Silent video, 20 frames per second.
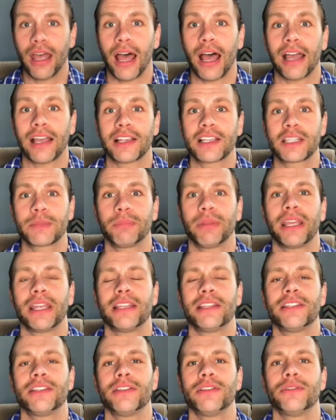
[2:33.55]
I
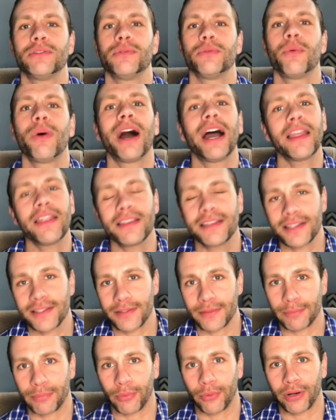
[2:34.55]
explain to you why this
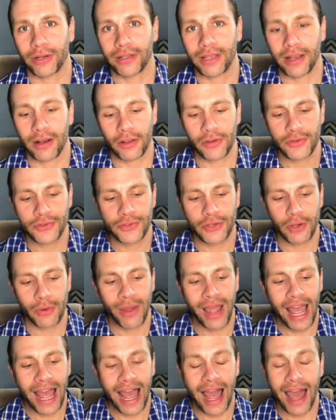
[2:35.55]
is important and
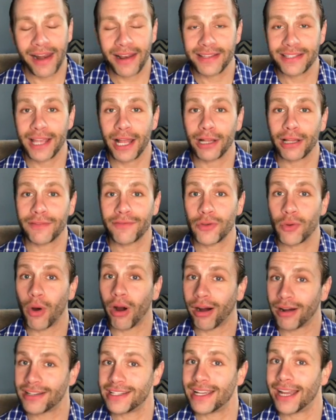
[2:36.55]
also how to tell if you
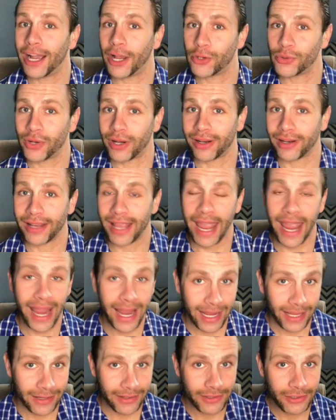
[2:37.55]
are dehydrated
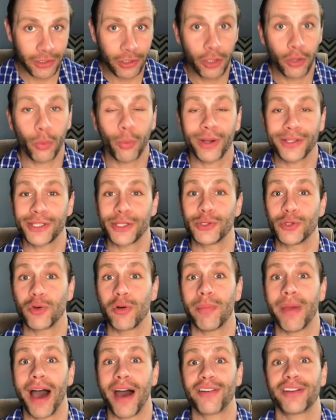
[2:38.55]
and what to do
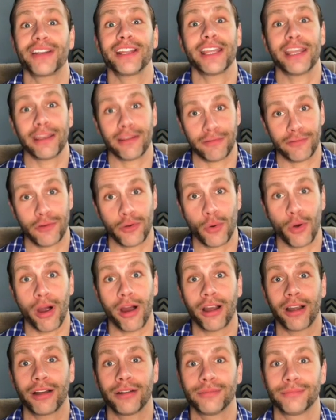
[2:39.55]
about it if you
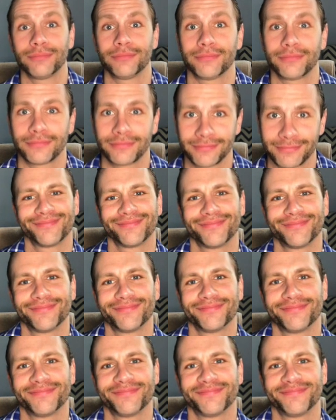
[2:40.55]
are.
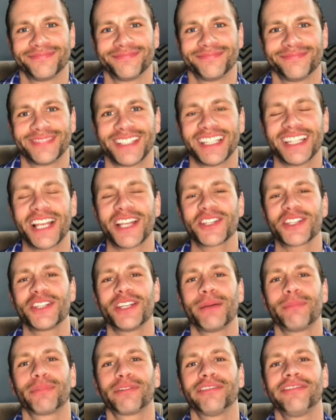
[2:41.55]
Lesson
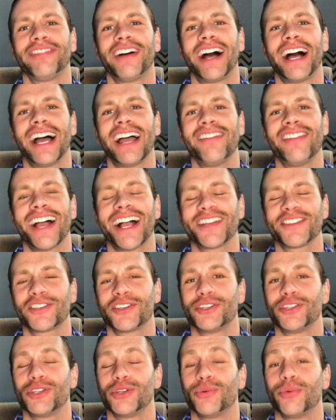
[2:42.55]
number 5 has to
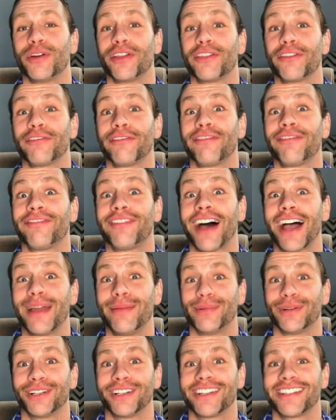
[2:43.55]
do with
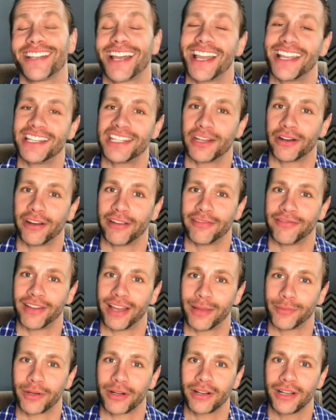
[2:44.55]
fiber, dietary
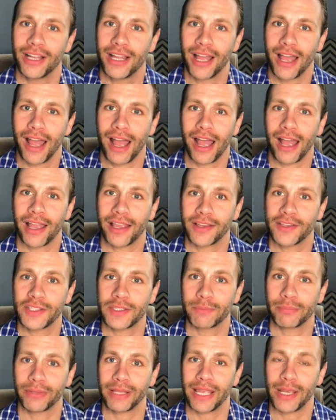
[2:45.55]
fiber. I
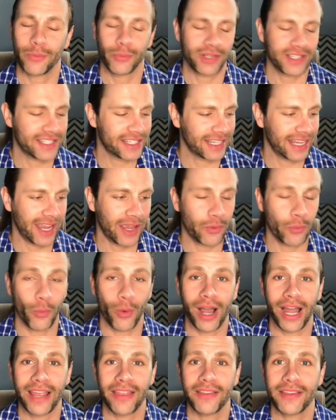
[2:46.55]
explain once again
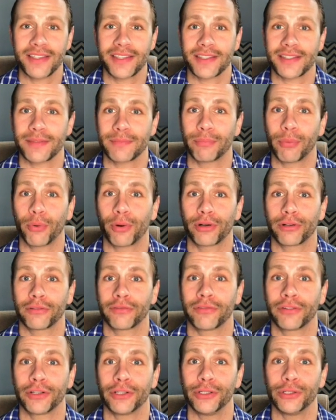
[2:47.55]
why this is important
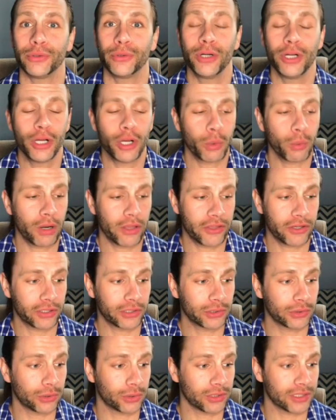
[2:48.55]
for you, whether your
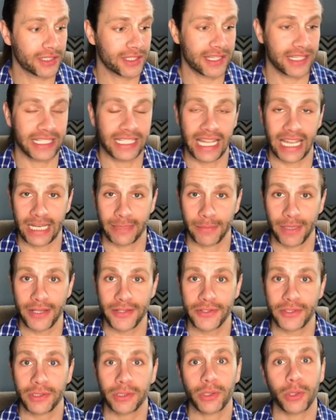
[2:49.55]
goal is to gain
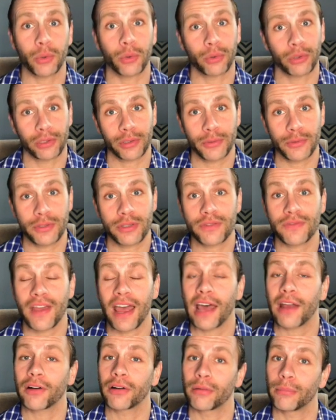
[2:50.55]
muscle or lose
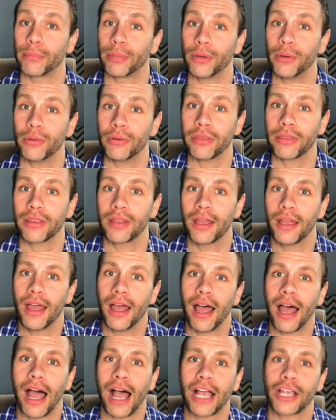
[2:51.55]
fat or both.
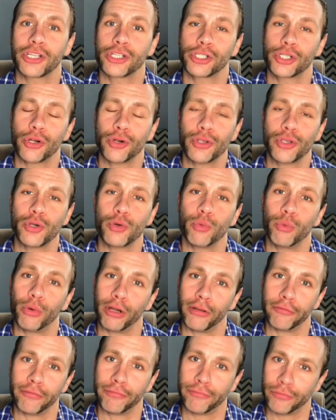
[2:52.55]
I show you
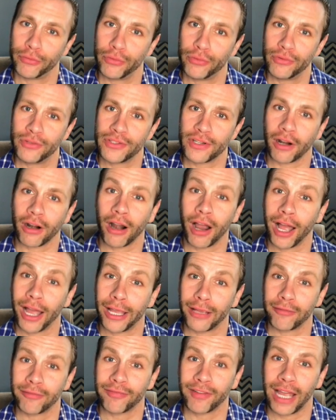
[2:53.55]
what foods are high
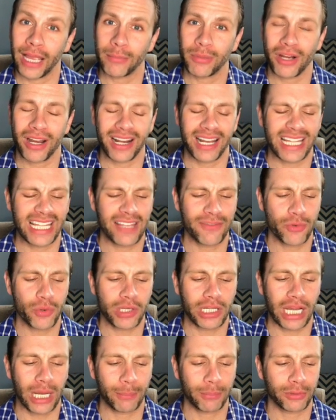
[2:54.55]
in fiber, and I give you a
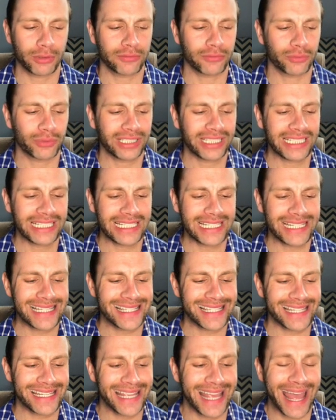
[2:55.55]
couple of really
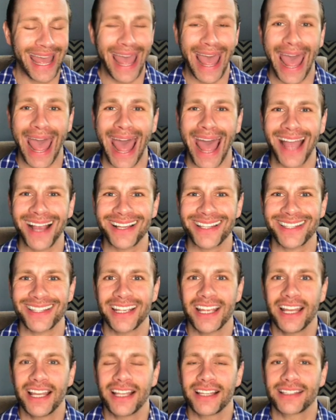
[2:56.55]
easy hacks
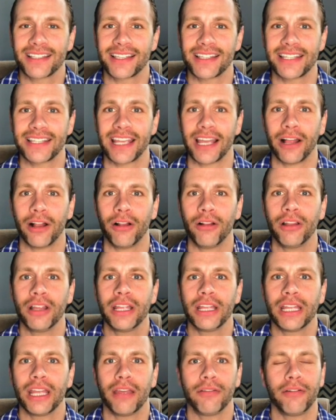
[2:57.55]
to tell
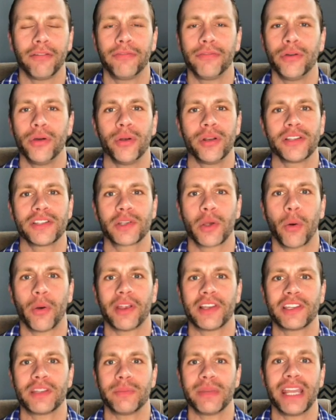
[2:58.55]
if a food is
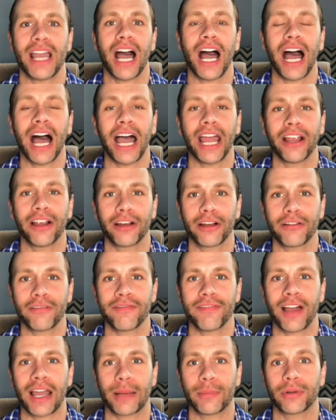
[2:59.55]
going to be higher in
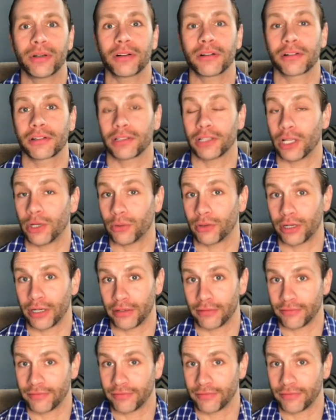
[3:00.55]
fiber or lower in